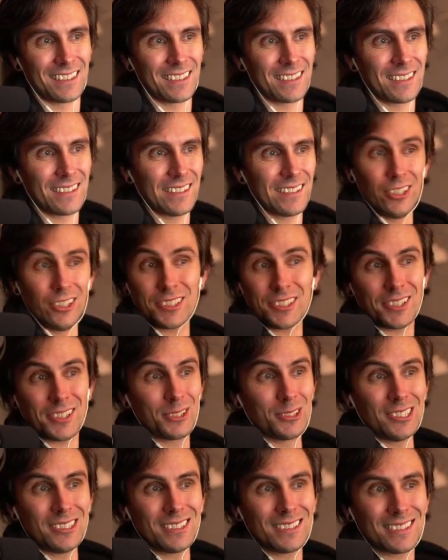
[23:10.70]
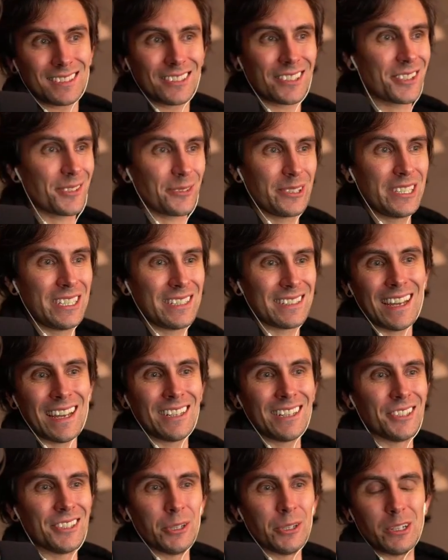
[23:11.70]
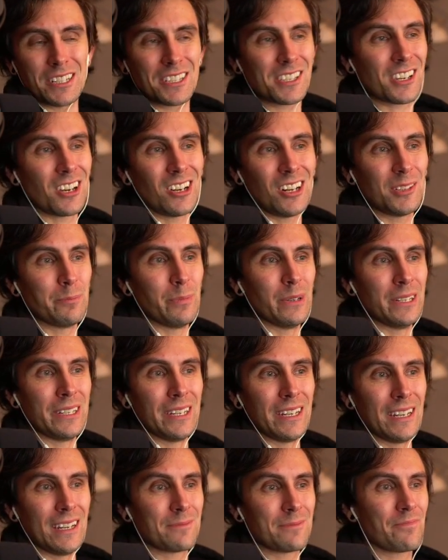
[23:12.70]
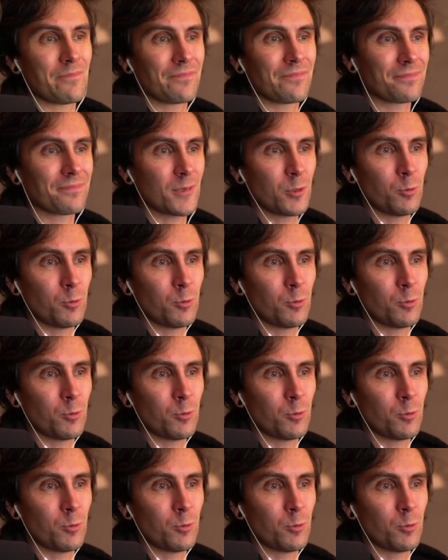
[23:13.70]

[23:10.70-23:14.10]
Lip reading: Looks cool. Looks sweet. I don't know what it's called, but we'll